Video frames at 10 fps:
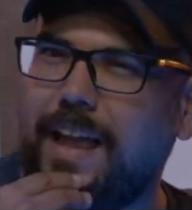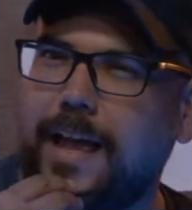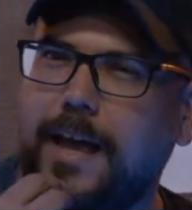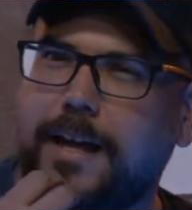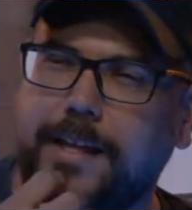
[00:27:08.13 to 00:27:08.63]

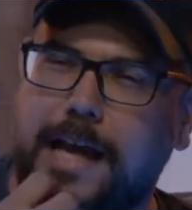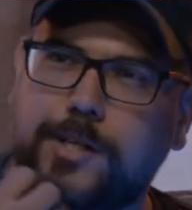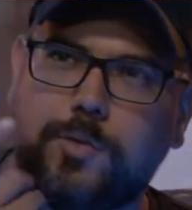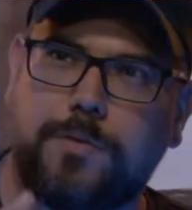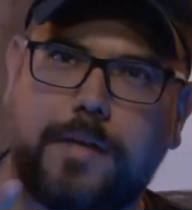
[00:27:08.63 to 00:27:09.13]
And I
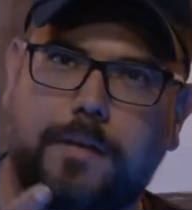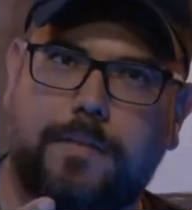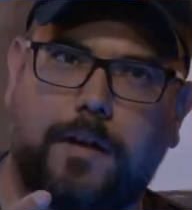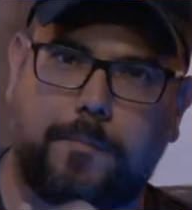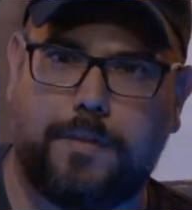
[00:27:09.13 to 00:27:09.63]
do think
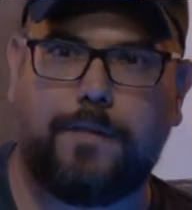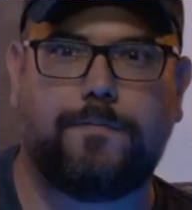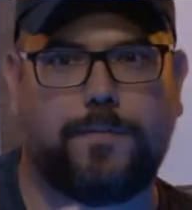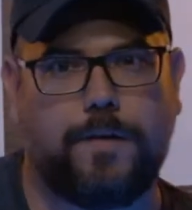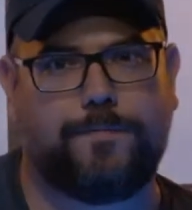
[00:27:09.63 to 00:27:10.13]
that, I mean,
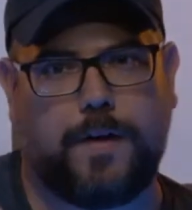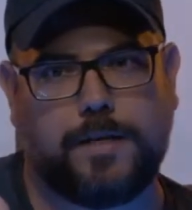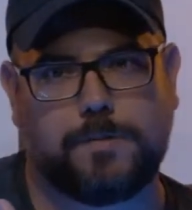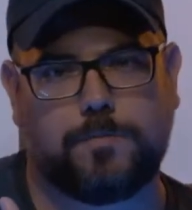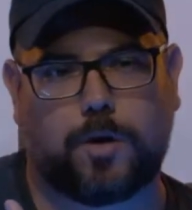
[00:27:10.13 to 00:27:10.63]
they've
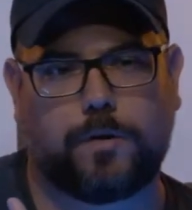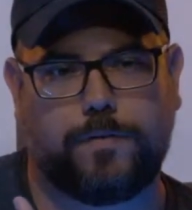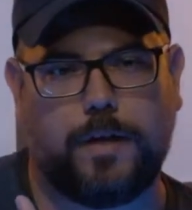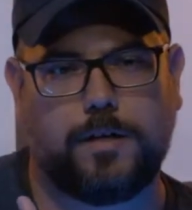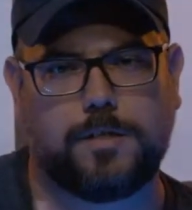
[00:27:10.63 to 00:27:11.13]
faced some dark
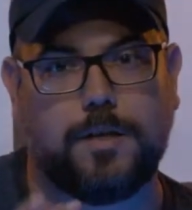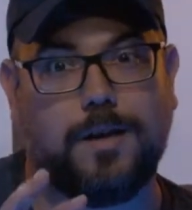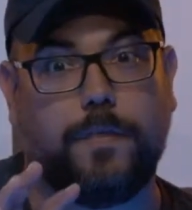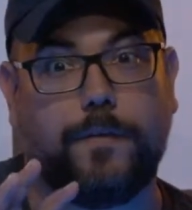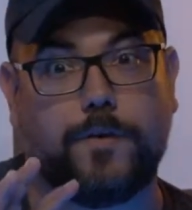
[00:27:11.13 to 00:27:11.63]
things.
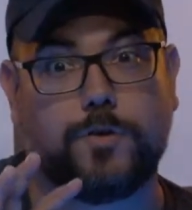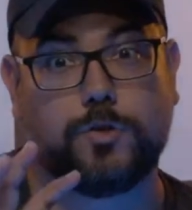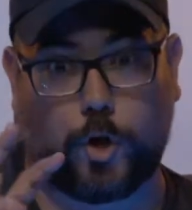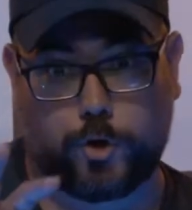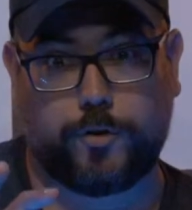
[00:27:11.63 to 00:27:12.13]
There's
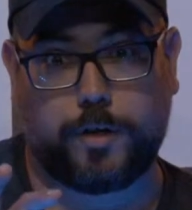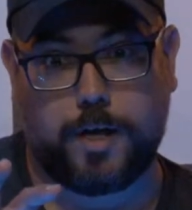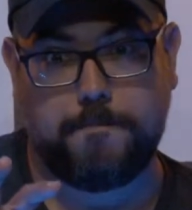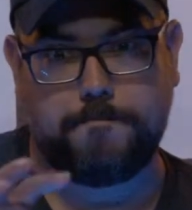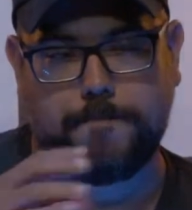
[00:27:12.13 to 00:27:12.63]
darker to come.